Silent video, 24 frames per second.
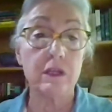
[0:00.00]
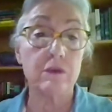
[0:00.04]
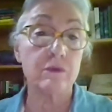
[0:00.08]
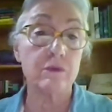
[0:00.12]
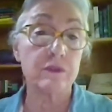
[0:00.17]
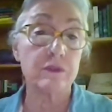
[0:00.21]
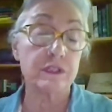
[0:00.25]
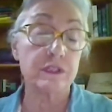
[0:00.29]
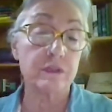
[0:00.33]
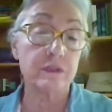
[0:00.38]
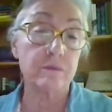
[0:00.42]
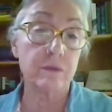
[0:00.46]
it
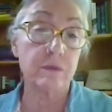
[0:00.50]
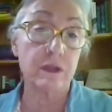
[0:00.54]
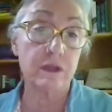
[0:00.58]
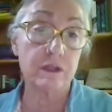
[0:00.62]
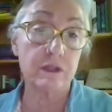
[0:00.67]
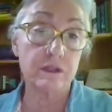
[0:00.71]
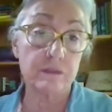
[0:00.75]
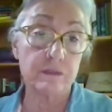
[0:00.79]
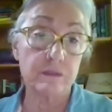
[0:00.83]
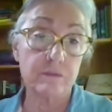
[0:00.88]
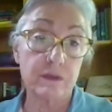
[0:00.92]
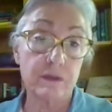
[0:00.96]
was in
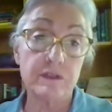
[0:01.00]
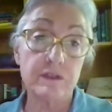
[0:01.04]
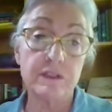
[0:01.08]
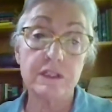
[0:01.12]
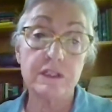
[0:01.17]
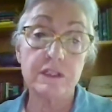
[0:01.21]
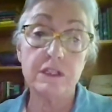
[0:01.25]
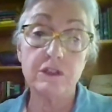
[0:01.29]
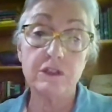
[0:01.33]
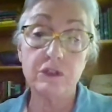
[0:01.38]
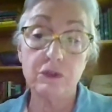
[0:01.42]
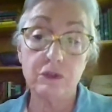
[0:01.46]
my
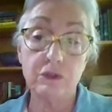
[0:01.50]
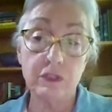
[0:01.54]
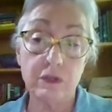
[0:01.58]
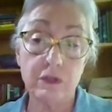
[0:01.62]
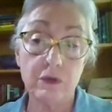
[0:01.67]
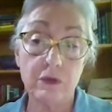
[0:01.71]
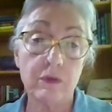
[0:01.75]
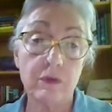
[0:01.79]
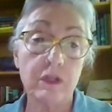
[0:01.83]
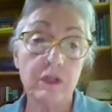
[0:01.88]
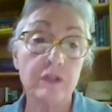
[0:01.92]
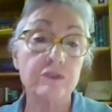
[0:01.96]
senior
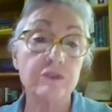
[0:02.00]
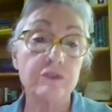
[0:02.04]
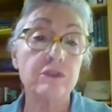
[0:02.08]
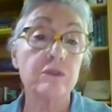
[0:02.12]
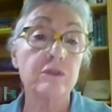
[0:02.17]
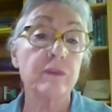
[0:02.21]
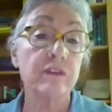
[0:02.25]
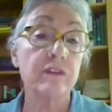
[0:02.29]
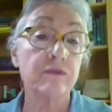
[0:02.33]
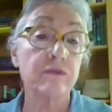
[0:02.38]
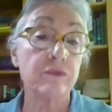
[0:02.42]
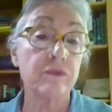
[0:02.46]
year when I
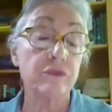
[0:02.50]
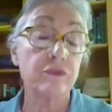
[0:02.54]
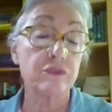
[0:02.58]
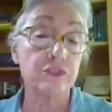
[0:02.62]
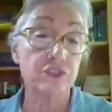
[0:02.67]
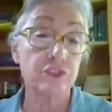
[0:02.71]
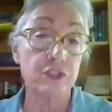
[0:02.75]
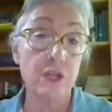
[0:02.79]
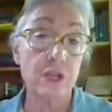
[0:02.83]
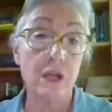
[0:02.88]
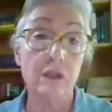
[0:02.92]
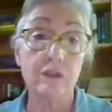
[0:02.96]
took my
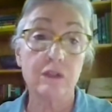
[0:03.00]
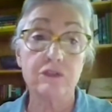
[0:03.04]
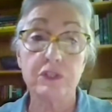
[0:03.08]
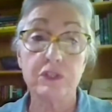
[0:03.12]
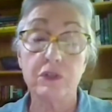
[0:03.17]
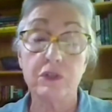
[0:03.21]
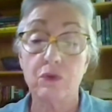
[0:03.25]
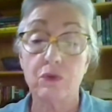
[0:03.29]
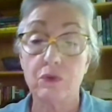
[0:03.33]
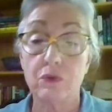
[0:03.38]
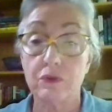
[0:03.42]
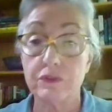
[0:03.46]
first
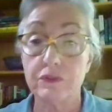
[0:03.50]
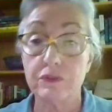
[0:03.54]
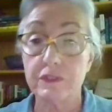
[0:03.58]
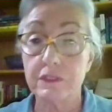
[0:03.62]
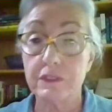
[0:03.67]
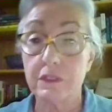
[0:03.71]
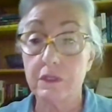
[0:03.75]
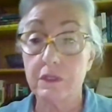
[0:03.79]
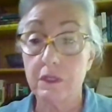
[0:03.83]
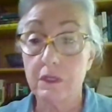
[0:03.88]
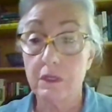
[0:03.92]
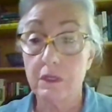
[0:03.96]
geology course.